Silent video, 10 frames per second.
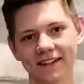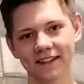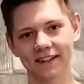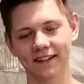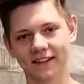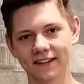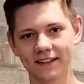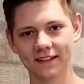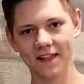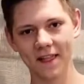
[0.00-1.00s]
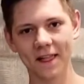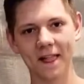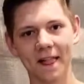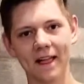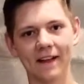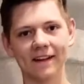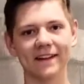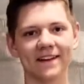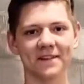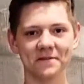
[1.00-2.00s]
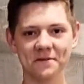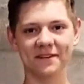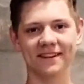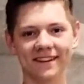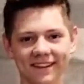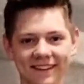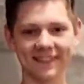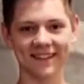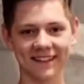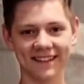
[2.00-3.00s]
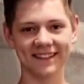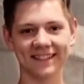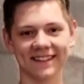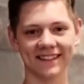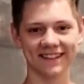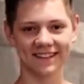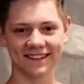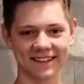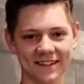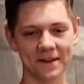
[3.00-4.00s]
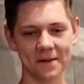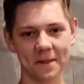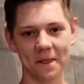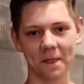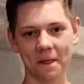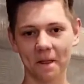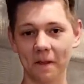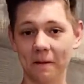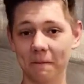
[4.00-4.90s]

Those all GQ on the wall there. Oh, yes. Oh, yes.